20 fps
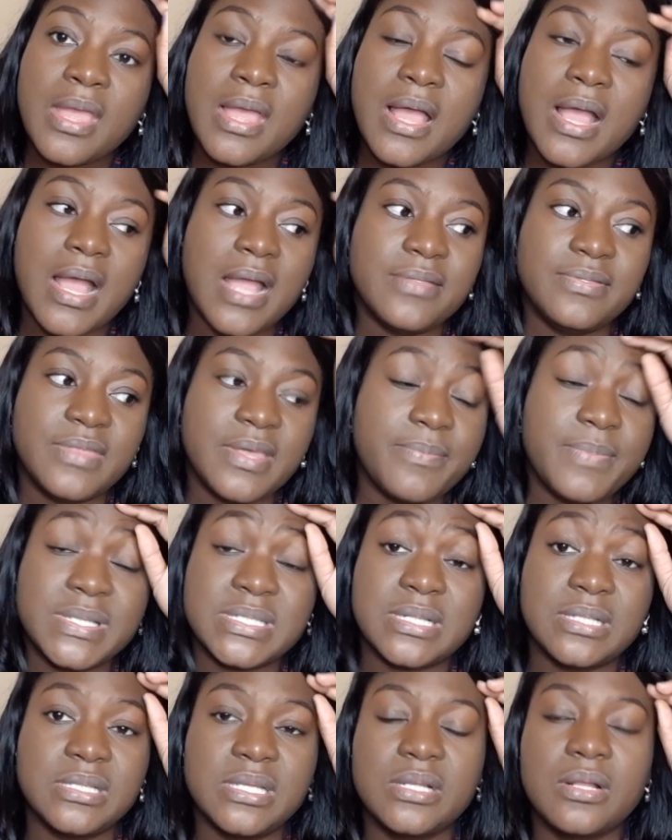and they
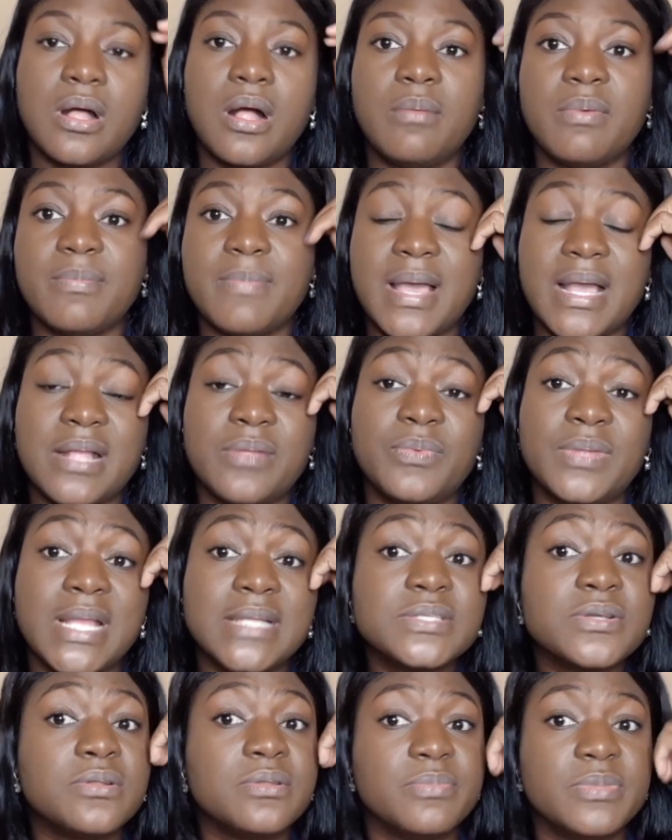basically didn't call me back. And when I
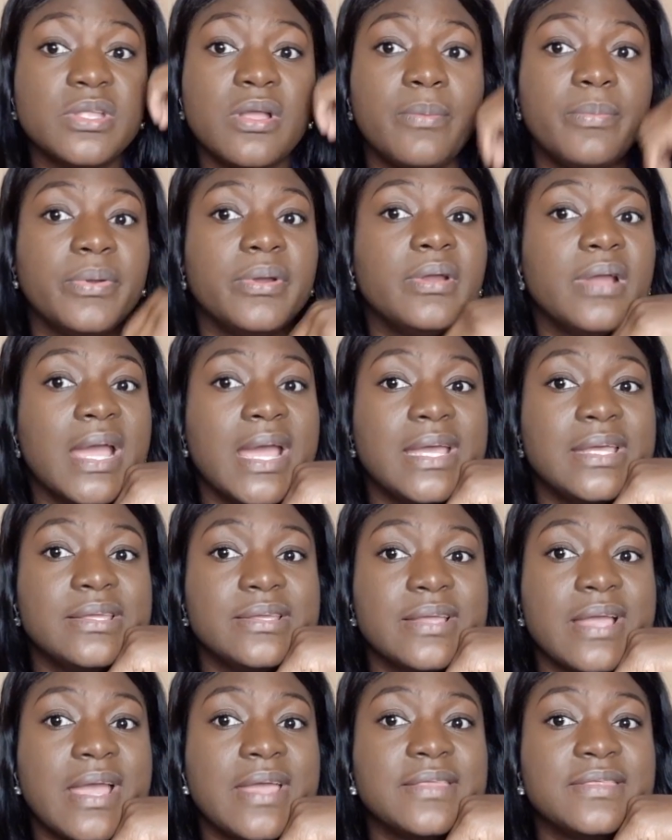told them the number,
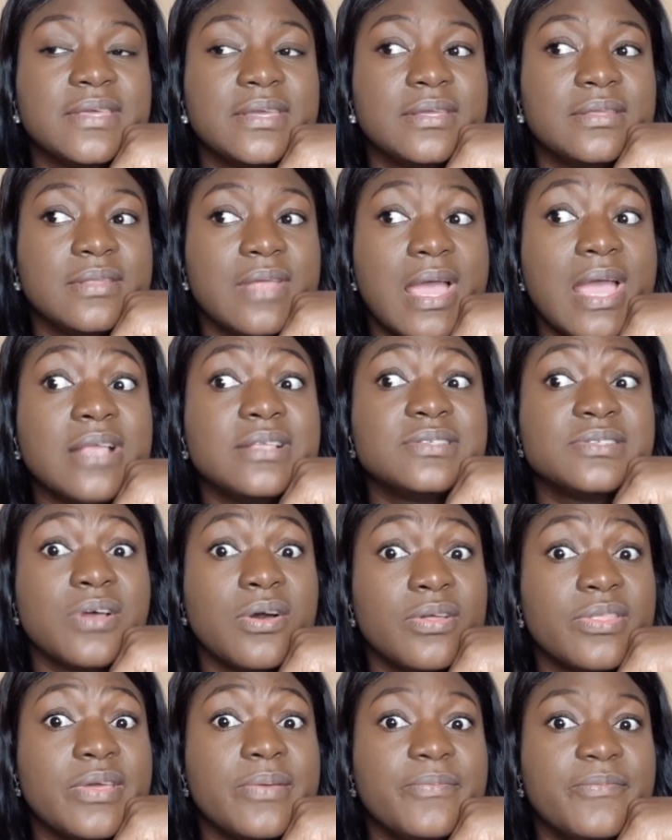I think I
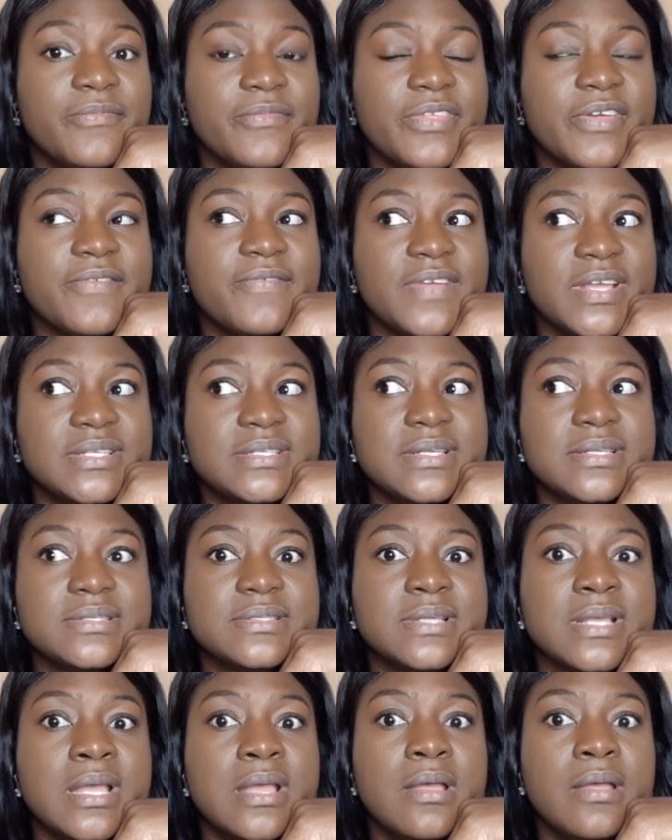saw their
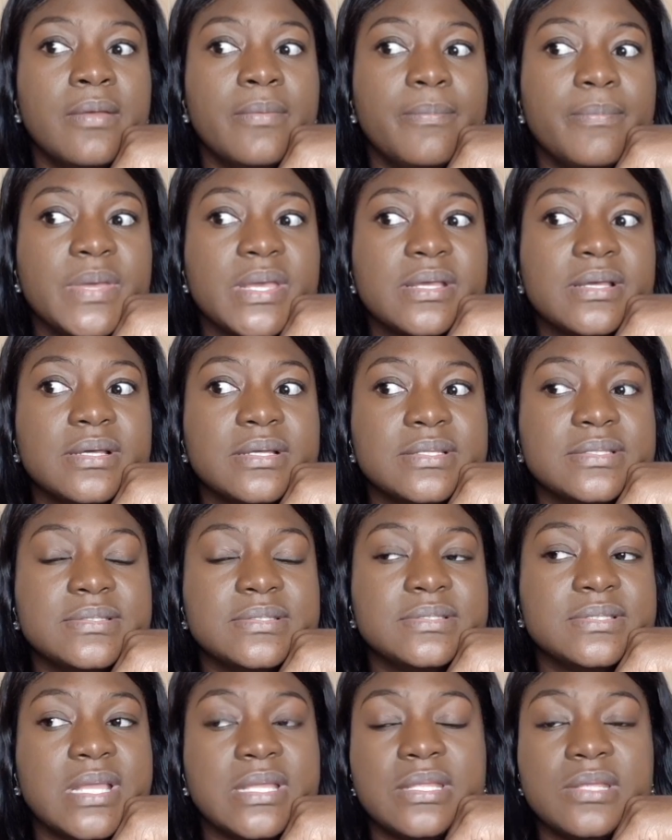faces,
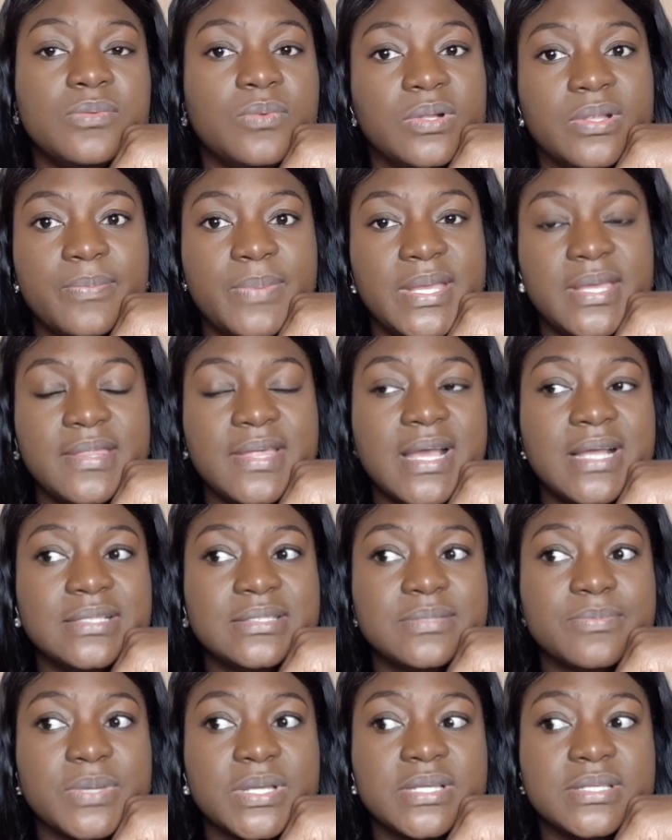because they didn't want to pay
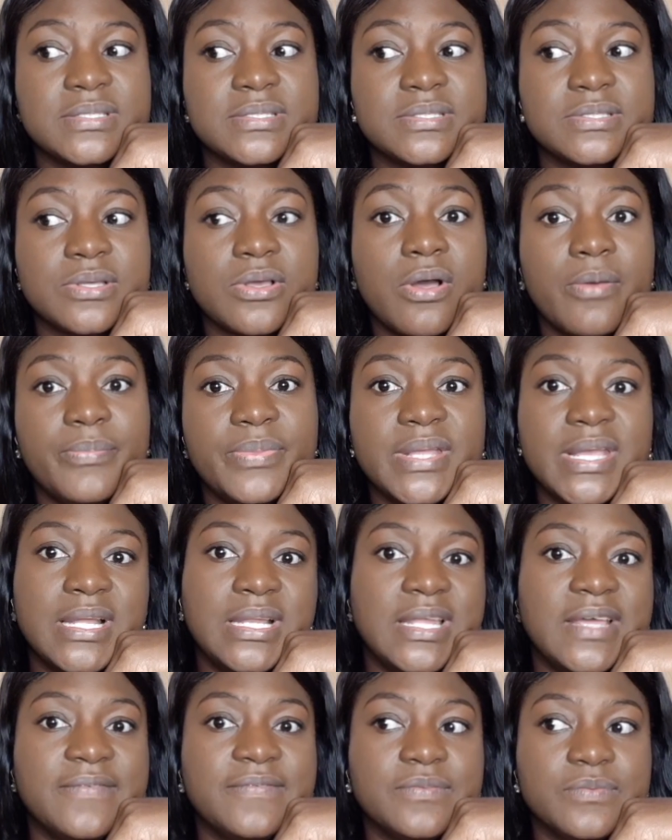that, because the company I
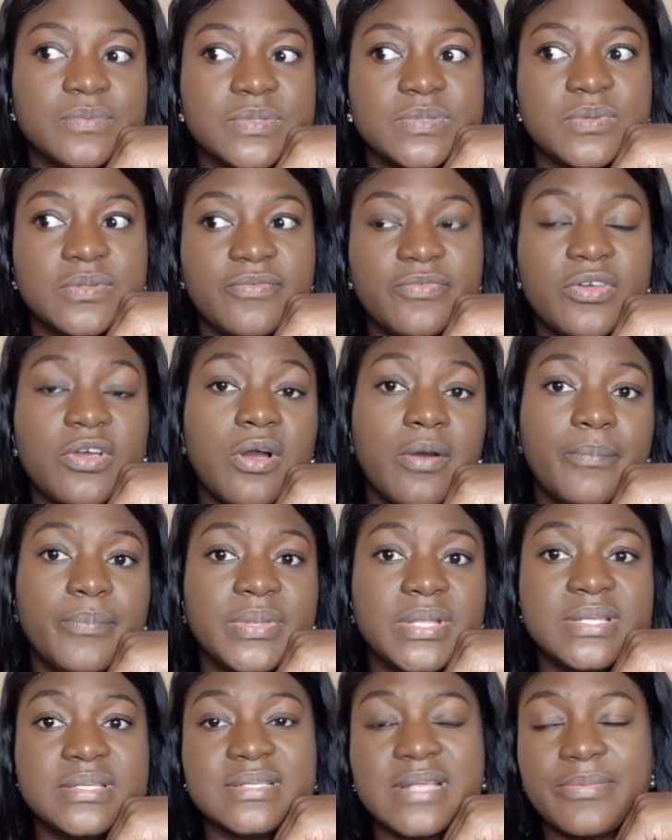left was one of the
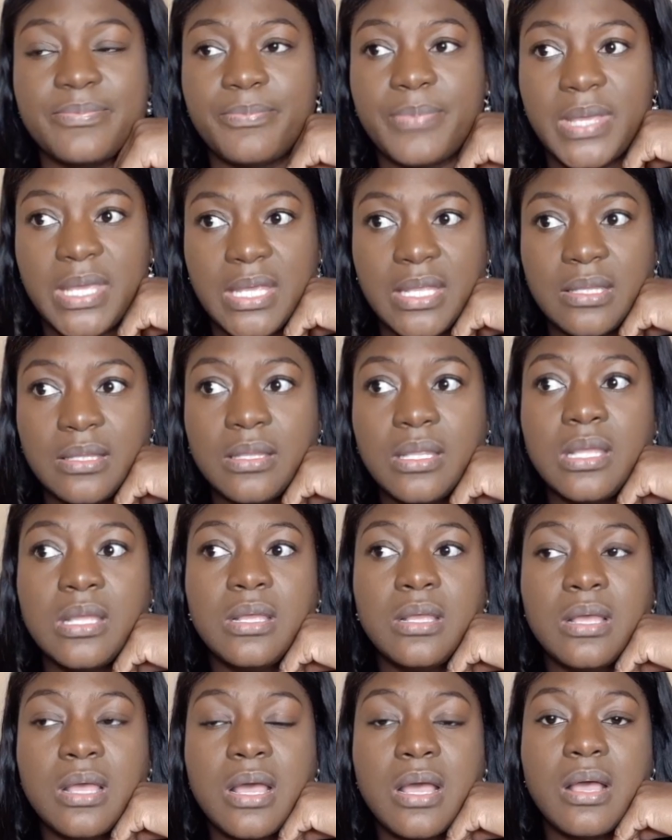companies that paid
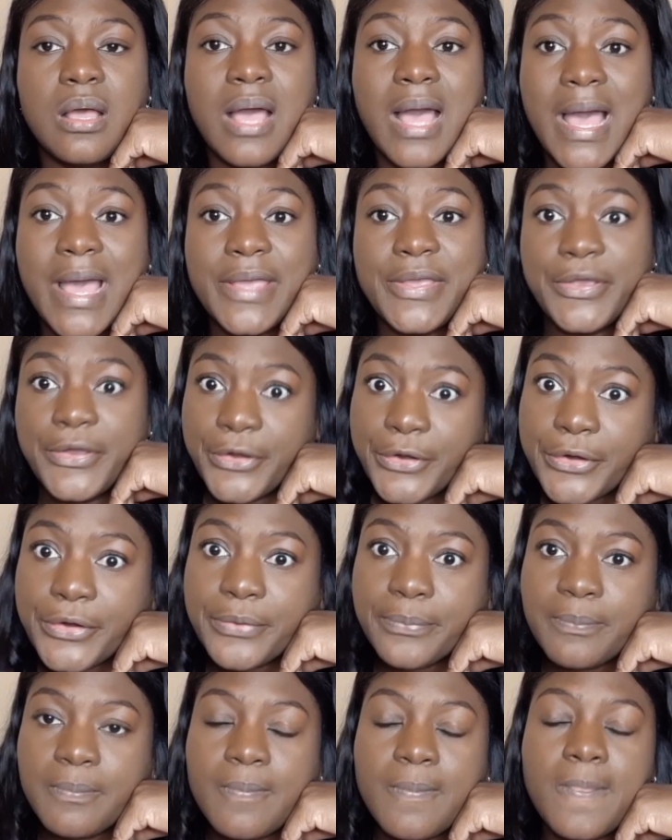
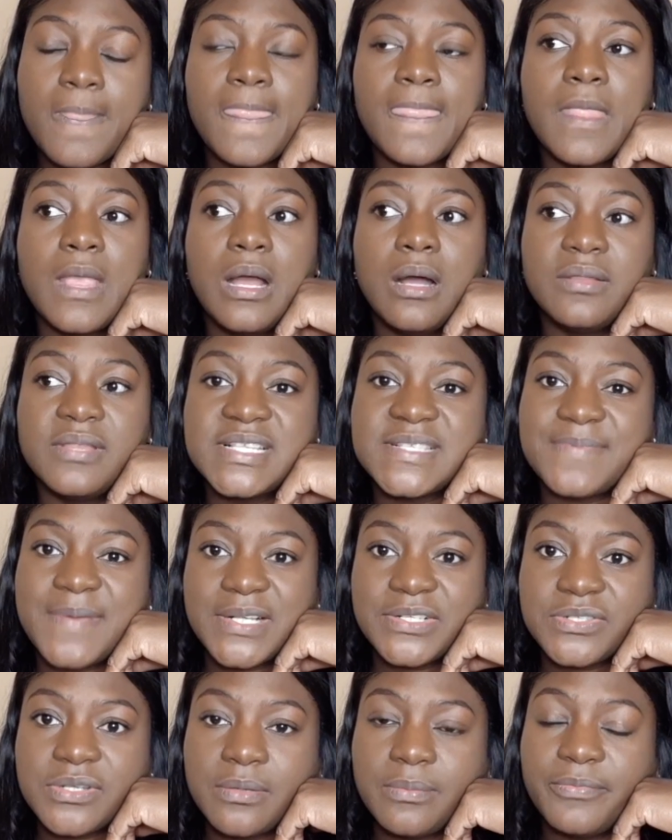higher on the
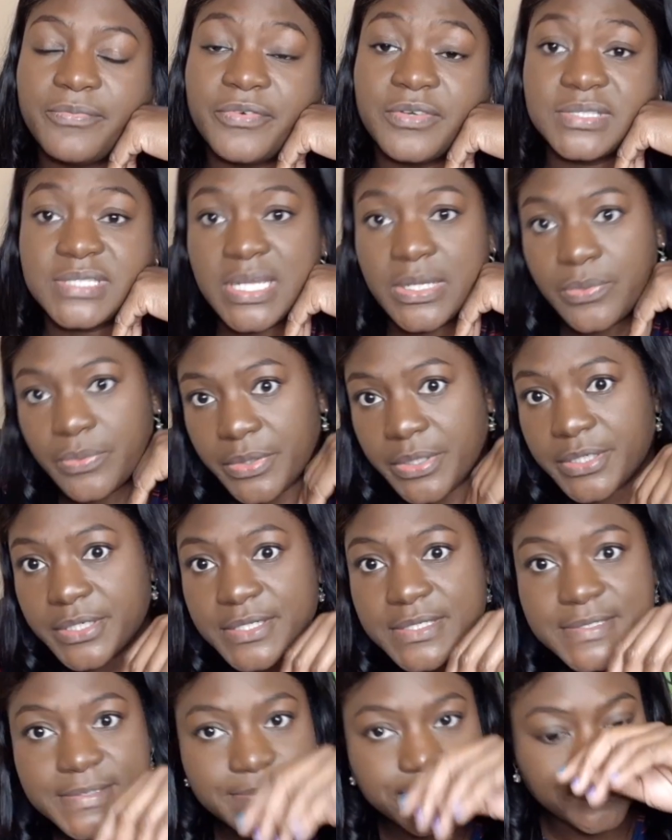spectrum for tech
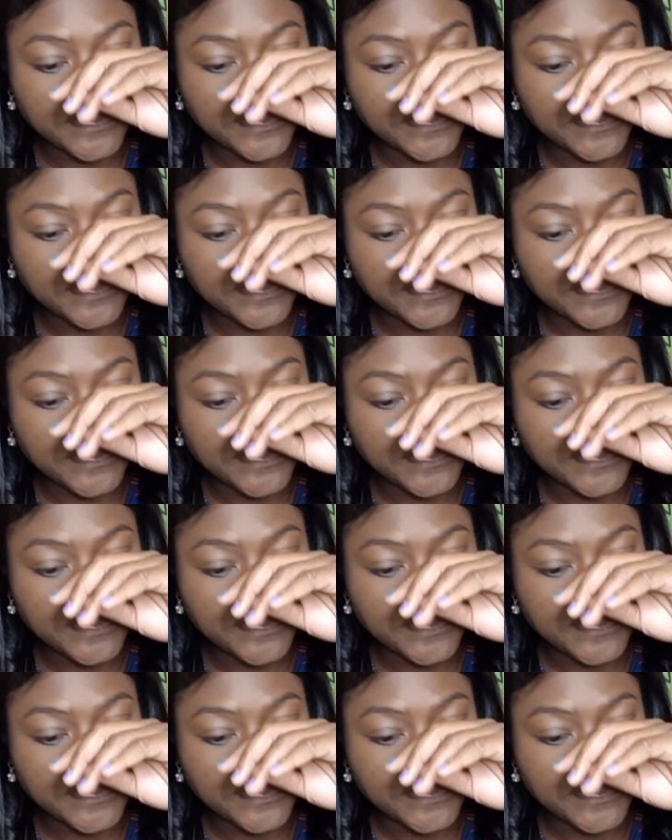workers.